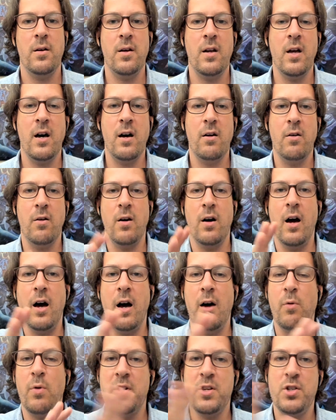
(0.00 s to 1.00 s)
Now,
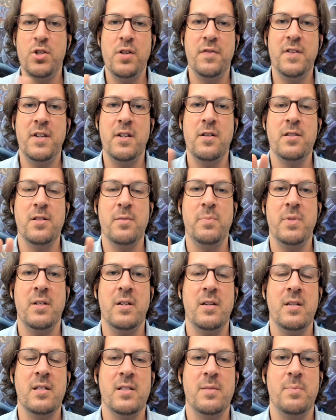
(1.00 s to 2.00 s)
I want to shift gears a bit
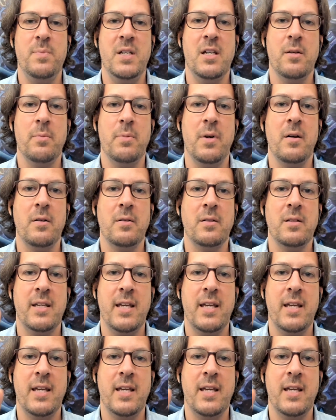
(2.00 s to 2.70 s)
and speak about